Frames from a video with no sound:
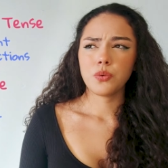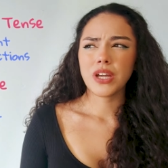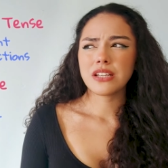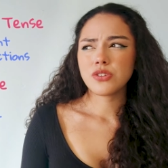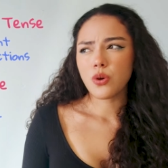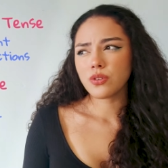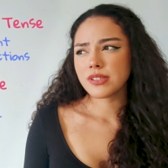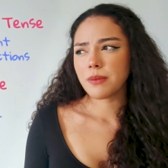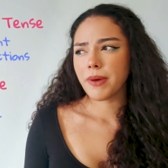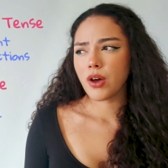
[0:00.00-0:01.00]
We
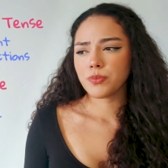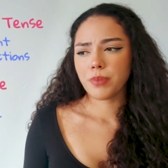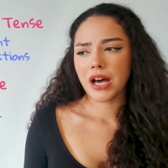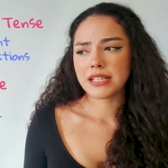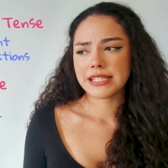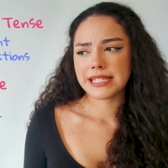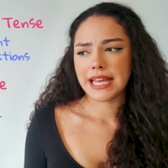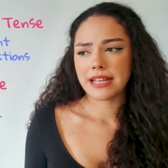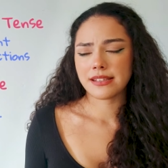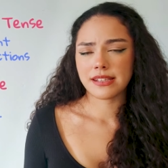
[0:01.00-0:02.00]
talked about
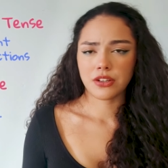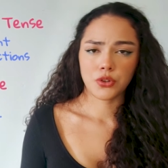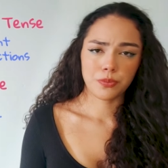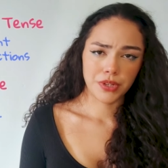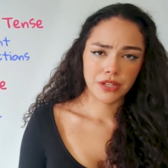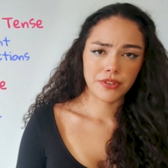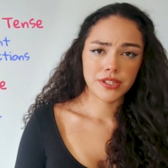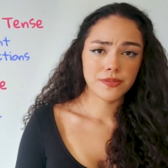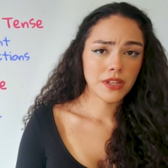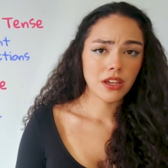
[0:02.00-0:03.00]
past tense in our
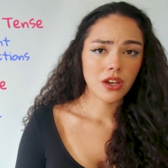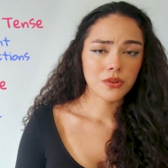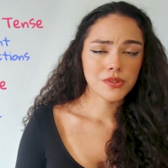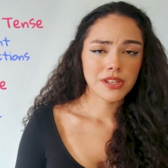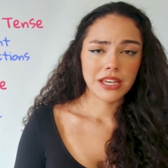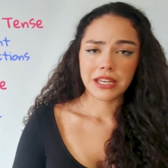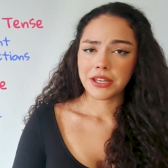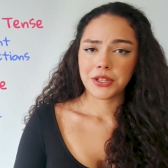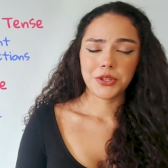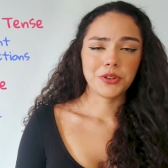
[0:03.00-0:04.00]
previous videos.
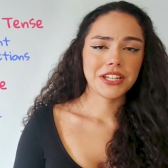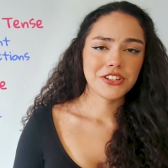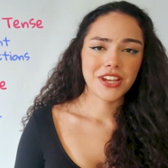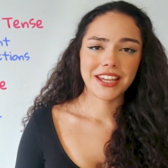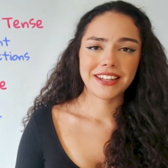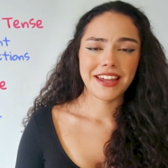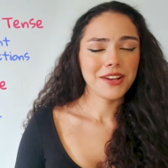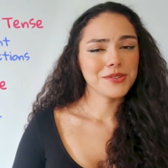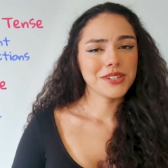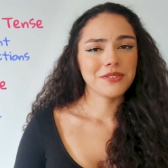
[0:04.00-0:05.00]
You can check
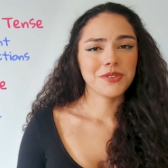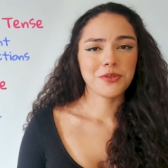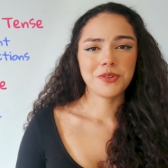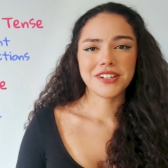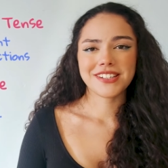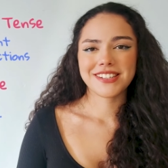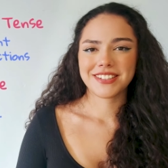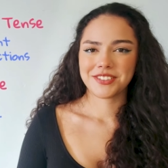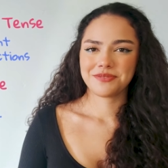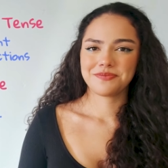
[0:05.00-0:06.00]
it out if you want.